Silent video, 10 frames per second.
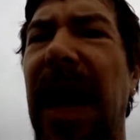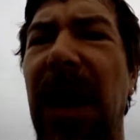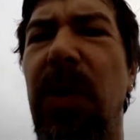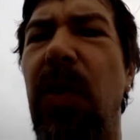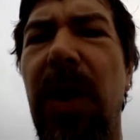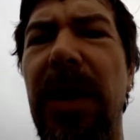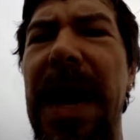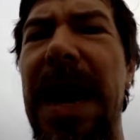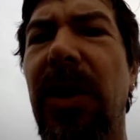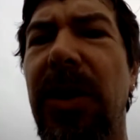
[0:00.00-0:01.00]
that would work
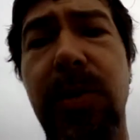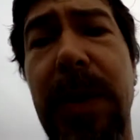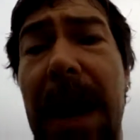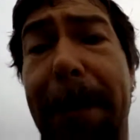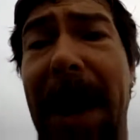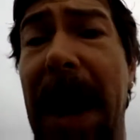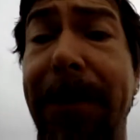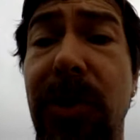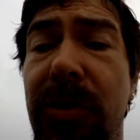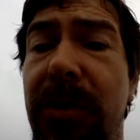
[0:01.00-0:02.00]
out because we got a
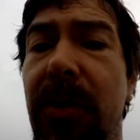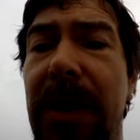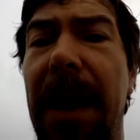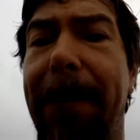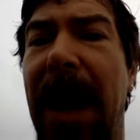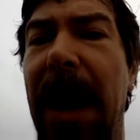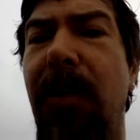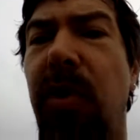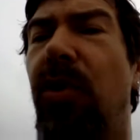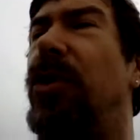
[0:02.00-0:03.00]
pop jo- we got a
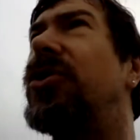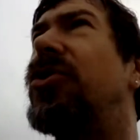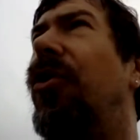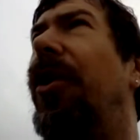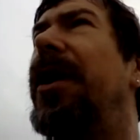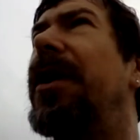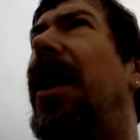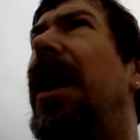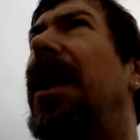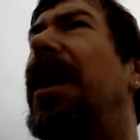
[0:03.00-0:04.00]
popcorn joint
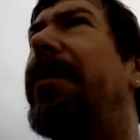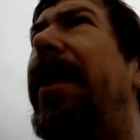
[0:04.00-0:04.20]
uh,